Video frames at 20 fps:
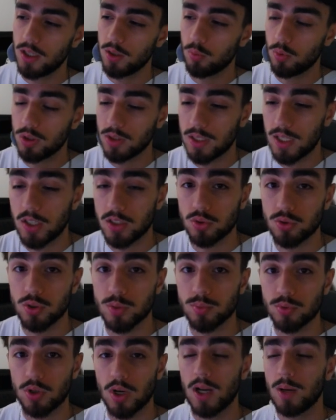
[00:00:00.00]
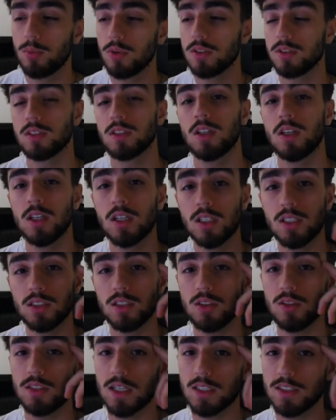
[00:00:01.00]
to hit 1,000 subscribers.
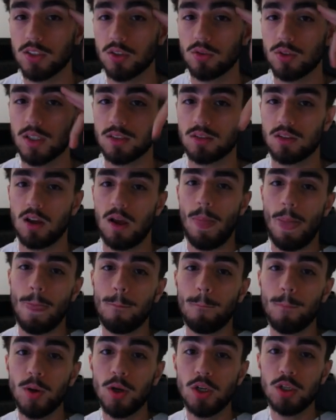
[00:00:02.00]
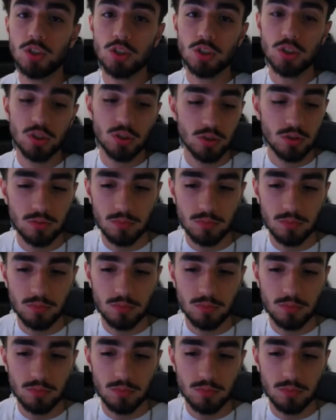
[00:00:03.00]
See you guys till next time. Peace.